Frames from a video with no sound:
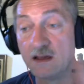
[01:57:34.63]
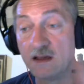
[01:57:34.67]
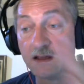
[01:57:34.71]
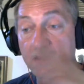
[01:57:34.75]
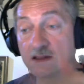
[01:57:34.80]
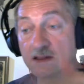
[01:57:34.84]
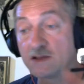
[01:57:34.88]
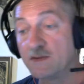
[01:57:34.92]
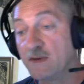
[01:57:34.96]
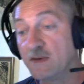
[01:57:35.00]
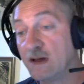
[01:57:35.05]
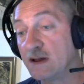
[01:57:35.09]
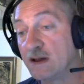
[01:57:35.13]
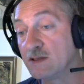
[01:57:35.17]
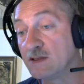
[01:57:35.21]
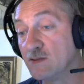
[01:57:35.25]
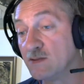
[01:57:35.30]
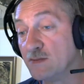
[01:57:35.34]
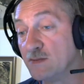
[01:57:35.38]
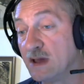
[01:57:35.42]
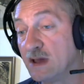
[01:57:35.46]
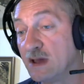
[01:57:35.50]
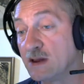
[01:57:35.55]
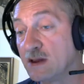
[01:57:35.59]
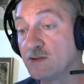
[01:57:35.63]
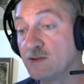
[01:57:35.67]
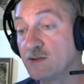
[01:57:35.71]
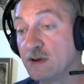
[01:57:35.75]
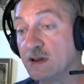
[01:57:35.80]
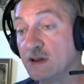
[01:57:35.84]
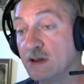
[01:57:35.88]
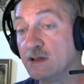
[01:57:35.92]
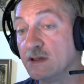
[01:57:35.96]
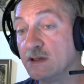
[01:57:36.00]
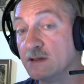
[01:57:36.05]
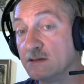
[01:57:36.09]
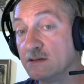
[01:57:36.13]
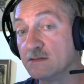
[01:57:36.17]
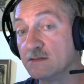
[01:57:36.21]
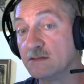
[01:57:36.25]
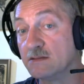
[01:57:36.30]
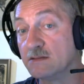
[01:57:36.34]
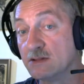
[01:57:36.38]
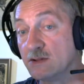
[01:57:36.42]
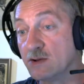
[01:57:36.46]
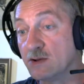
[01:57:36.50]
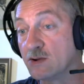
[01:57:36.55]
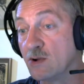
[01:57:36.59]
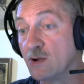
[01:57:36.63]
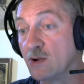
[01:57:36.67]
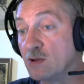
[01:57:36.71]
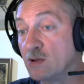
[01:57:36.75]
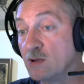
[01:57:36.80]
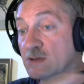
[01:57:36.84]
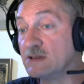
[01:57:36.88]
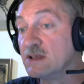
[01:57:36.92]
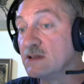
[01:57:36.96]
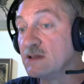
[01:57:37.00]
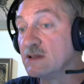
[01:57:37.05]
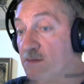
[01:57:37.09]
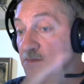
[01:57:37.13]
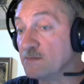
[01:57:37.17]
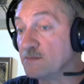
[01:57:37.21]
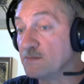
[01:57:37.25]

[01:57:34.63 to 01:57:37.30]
square to Mercury, rolled in